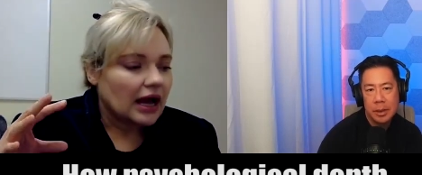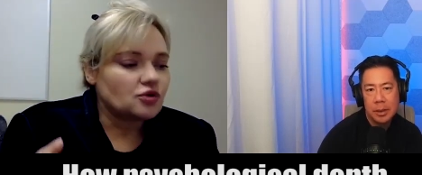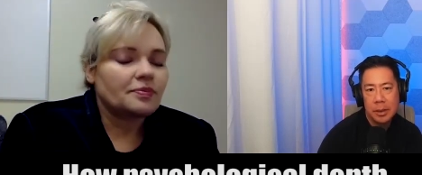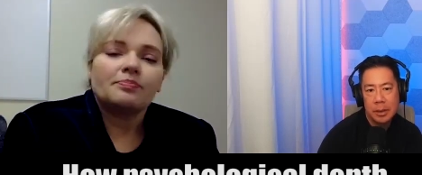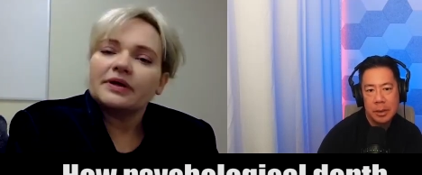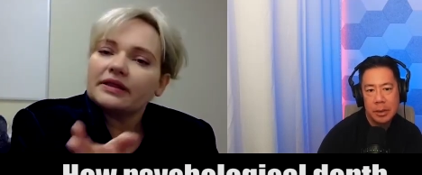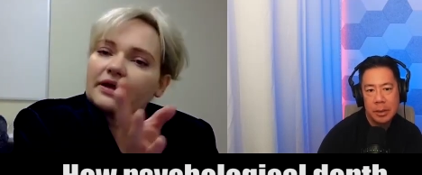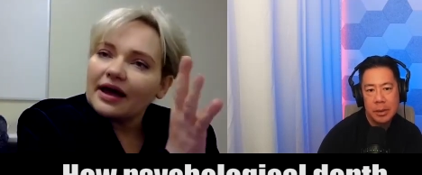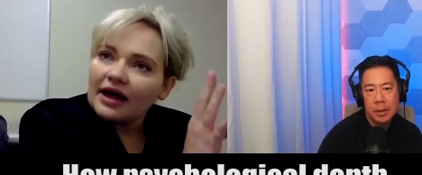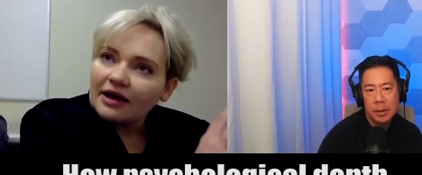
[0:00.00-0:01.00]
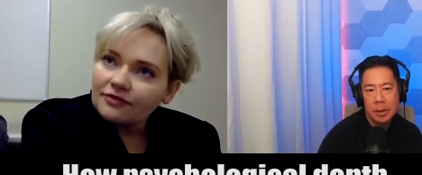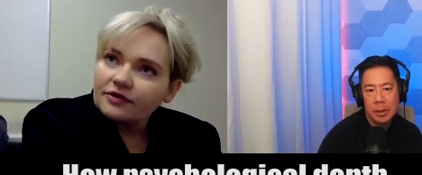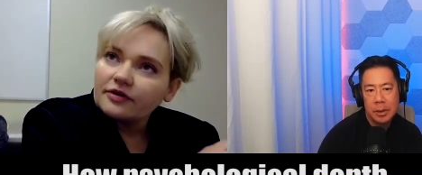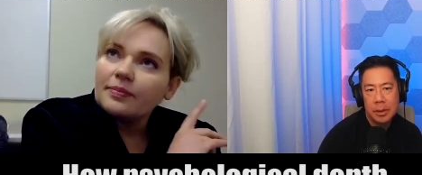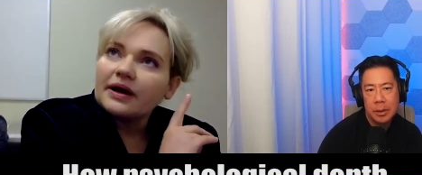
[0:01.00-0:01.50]
Speaker 1: so but
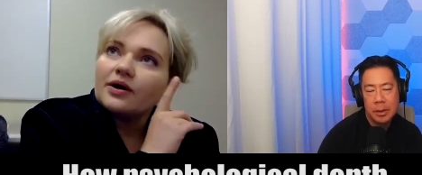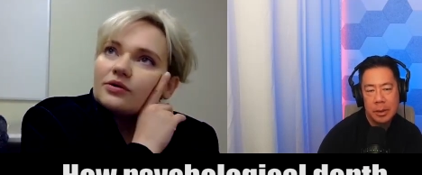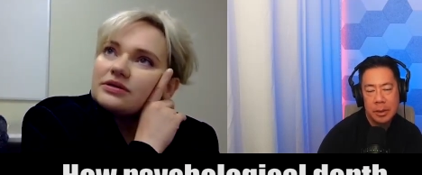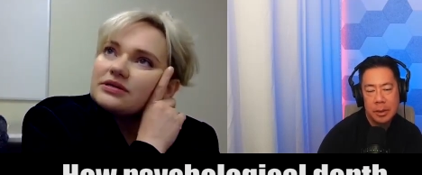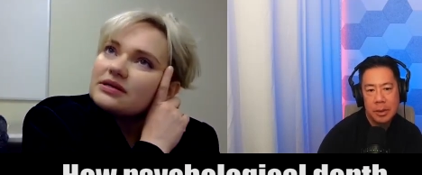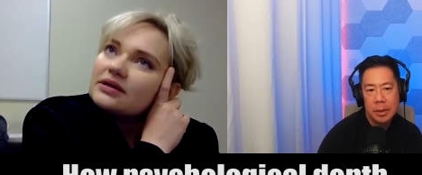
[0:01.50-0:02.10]
after about